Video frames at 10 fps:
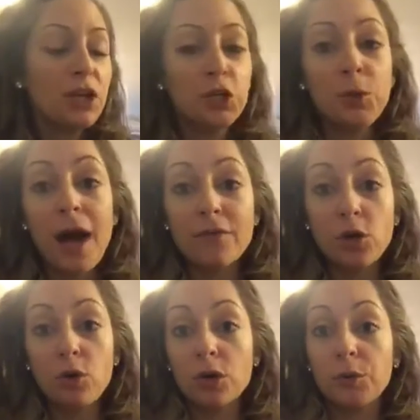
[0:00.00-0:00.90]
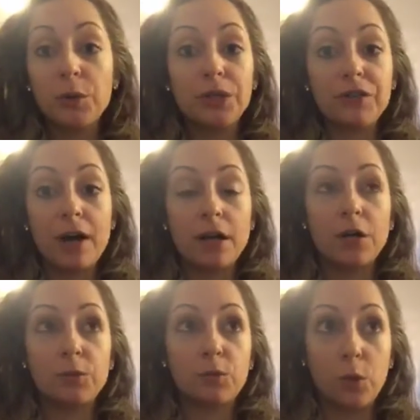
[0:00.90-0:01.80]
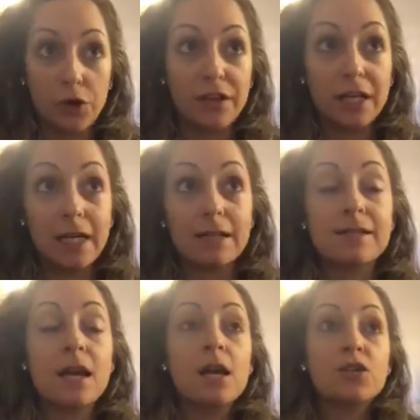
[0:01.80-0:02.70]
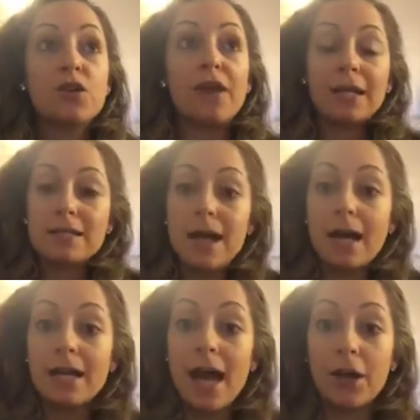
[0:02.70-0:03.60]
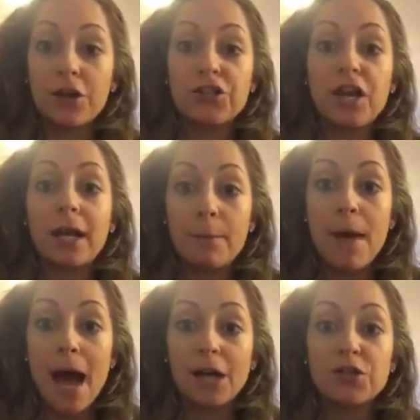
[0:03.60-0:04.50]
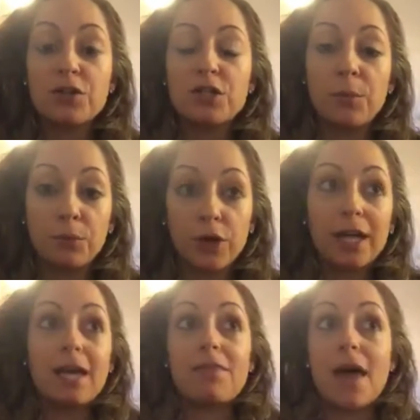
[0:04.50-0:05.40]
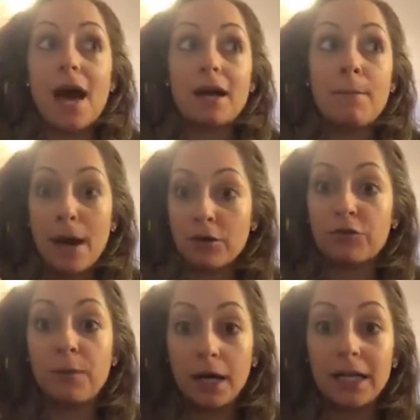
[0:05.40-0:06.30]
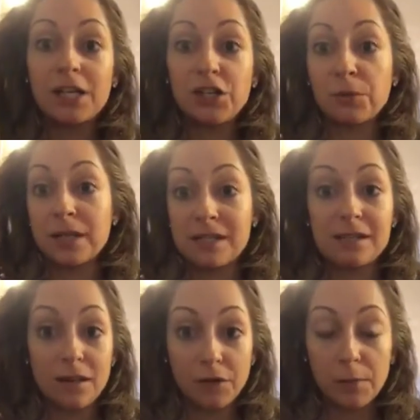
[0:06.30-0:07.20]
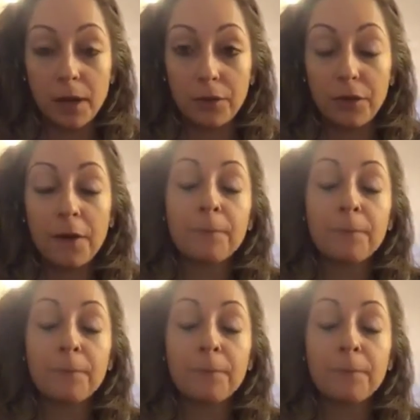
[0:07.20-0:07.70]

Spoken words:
You have a core wound around unworthiness. So that's not an energetic match to bring in that amount of money in your business every month.